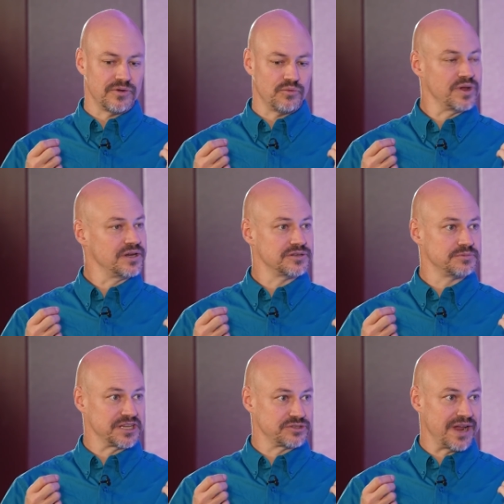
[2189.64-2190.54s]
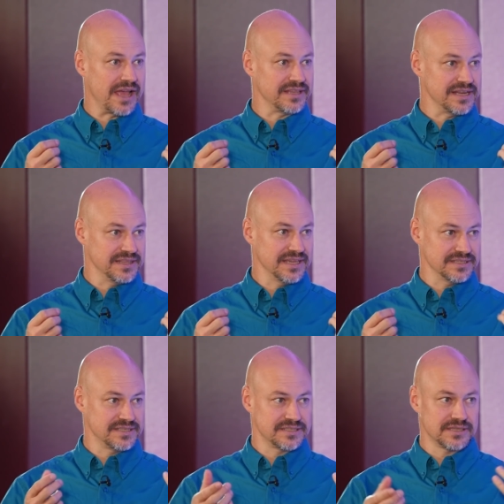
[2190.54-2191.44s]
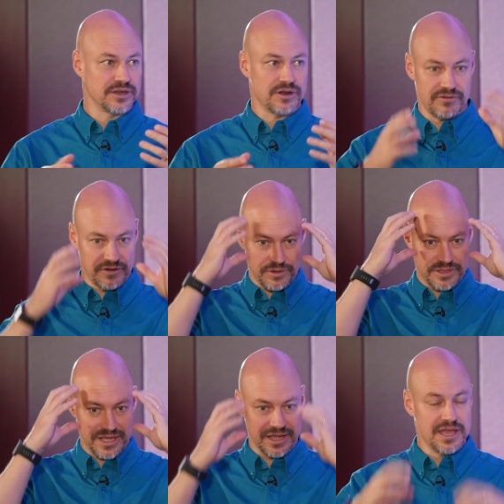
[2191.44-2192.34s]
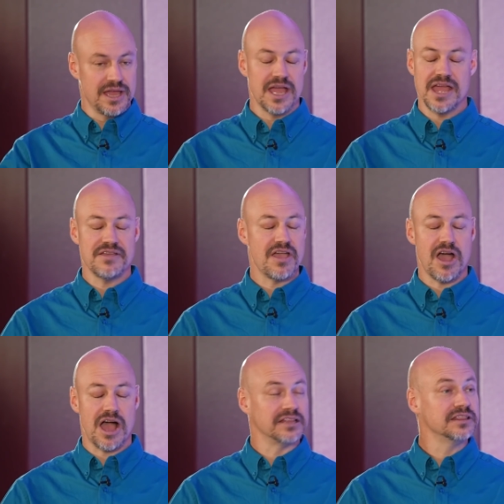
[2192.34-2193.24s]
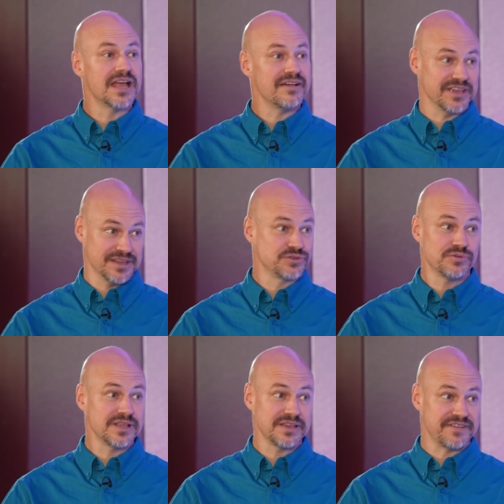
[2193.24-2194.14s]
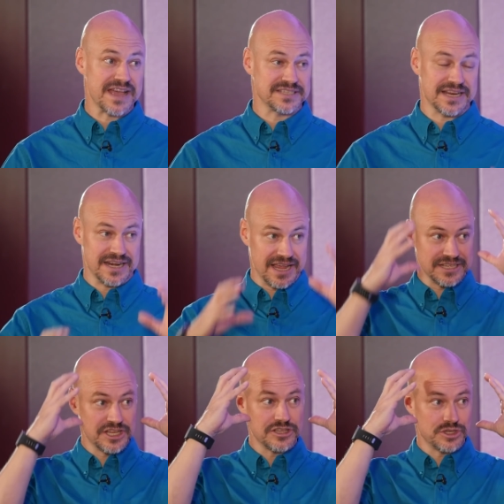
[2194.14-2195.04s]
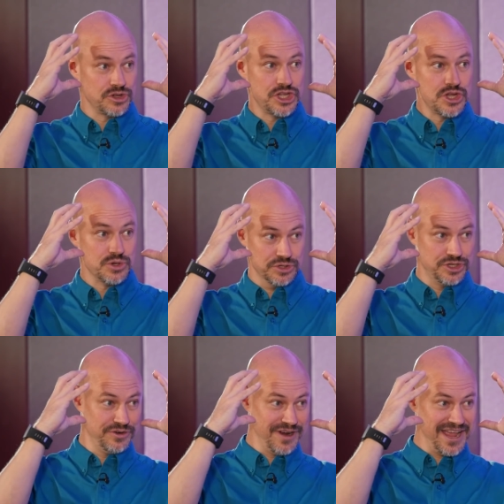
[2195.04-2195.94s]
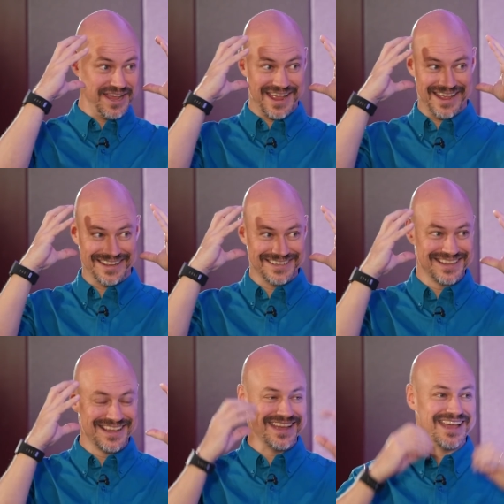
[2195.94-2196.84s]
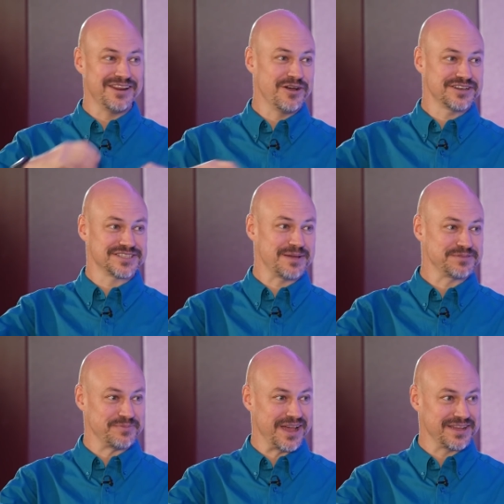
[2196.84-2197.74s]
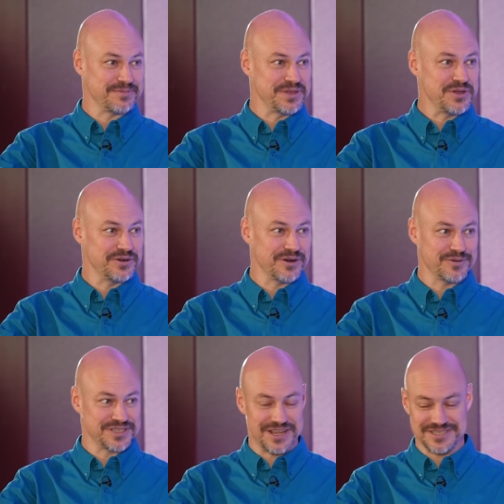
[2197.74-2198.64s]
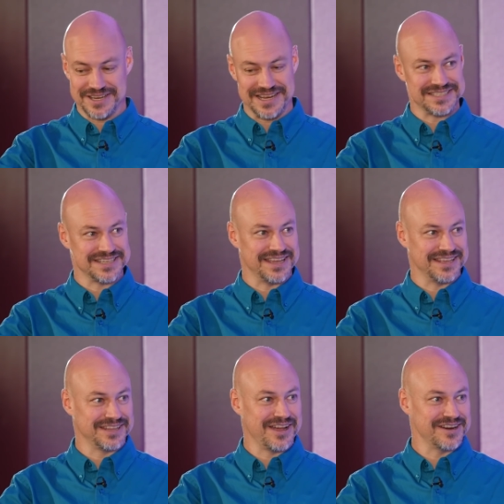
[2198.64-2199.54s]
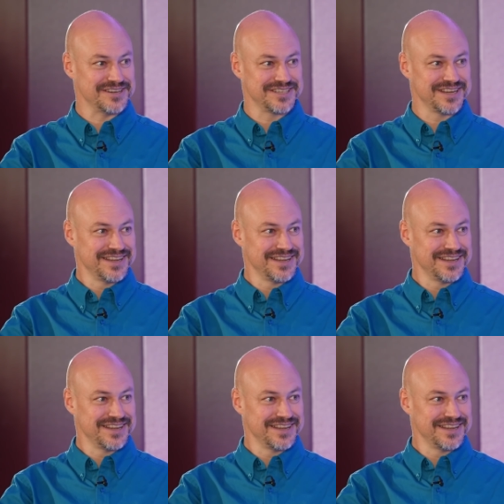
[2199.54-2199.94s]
Windows mixed reality things. It's a Lenovo thing. I love it. It's really fascinating. It's also huge, right? And it hooks up to my computer, which also needs a large